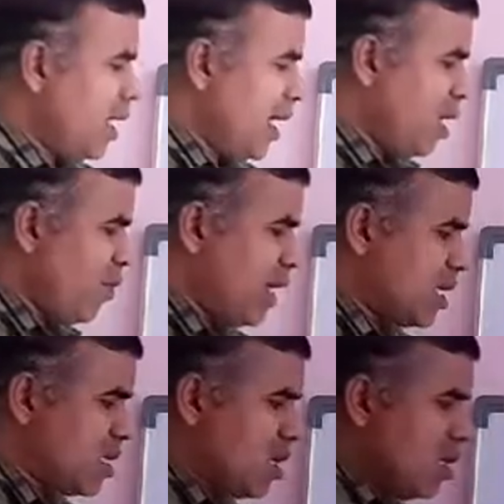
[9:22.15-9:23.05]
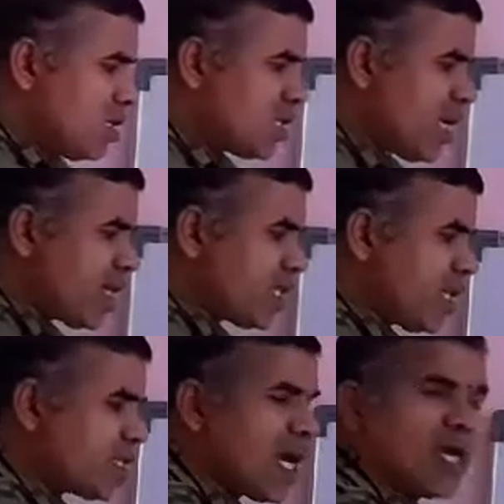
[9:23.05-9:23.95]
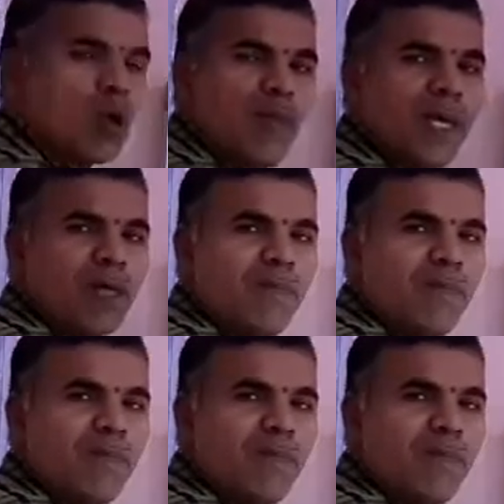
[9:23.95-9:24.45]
in which 6 is the atomic